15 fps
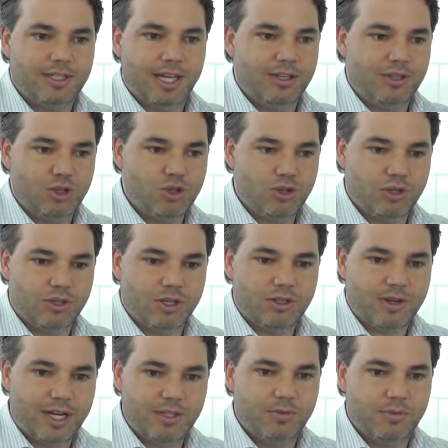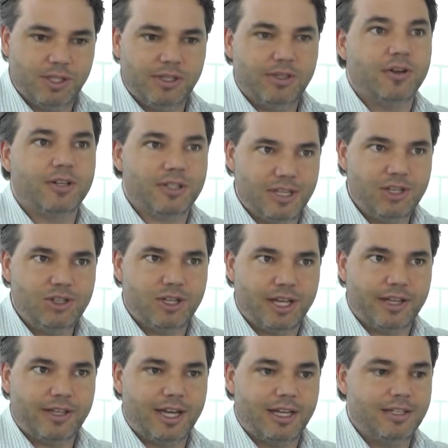and you should not try to build an organization
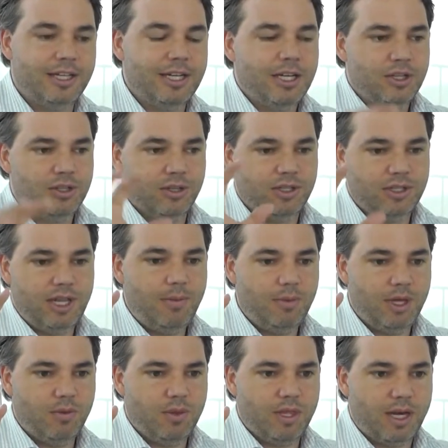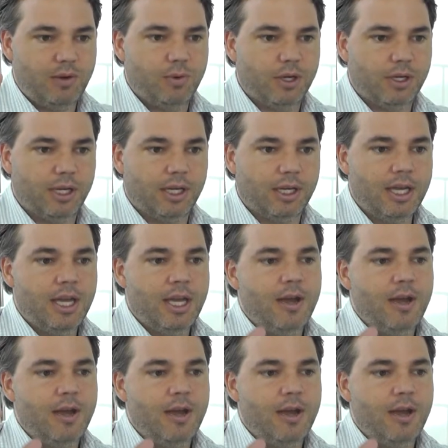like that. So the same thing with networking.